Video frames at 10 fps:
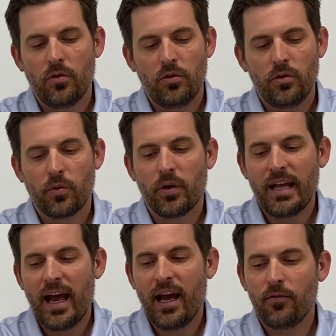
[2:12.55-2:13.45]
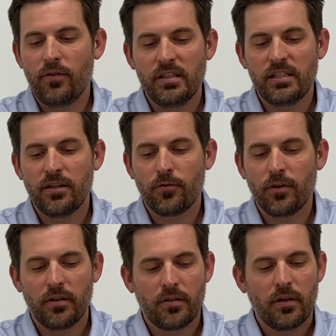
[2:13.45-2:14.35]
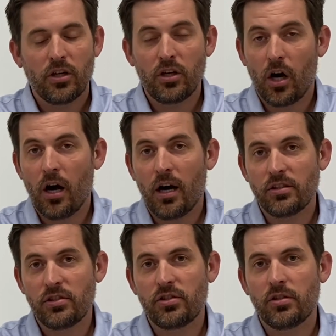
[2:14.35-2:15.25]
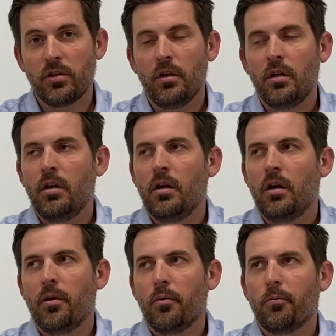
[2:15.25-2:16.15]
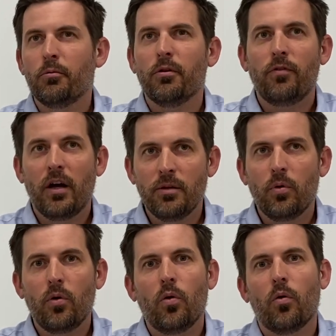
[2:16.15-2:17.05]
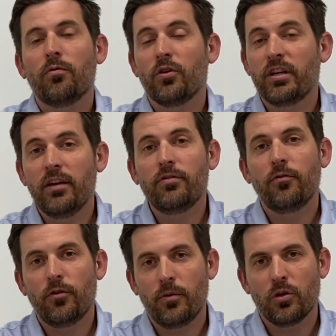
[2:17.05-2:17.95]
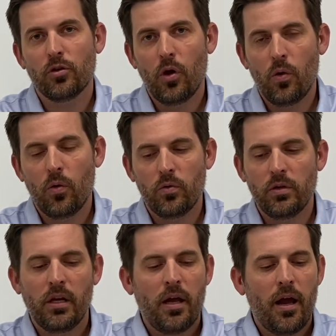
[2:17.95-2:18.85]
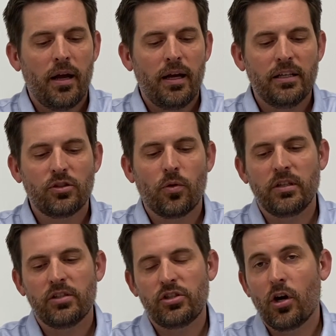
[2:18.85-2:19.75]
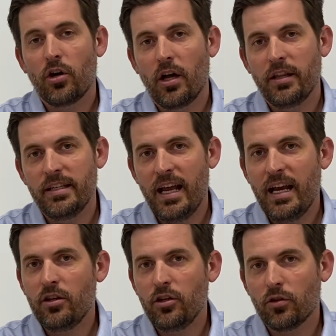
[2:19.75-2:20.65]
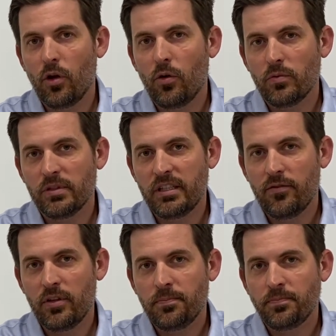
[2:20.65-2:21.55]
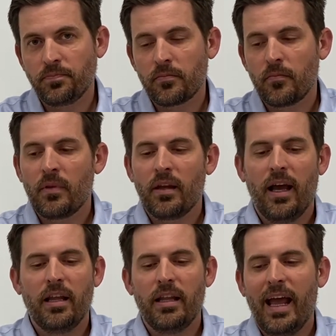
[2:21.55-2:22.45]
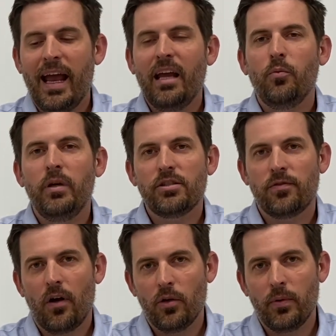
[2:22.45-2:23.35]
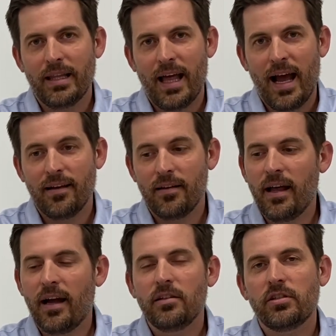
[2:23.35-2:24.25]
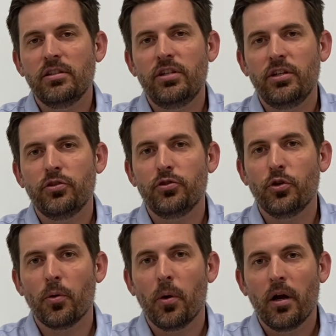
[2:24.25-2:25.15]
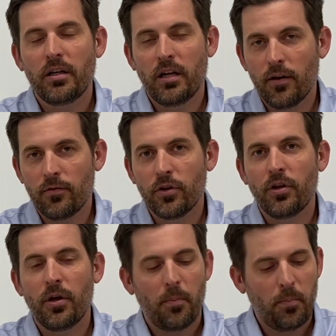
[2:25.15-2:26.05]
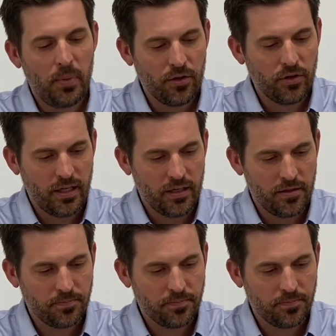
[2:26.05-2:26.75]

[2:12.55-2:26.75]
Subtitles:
you're going to have these different costs refundable or forgiven from your loan is going to start on the day that your loan was given, and then the 8 weeks following that. That is considered your covered period.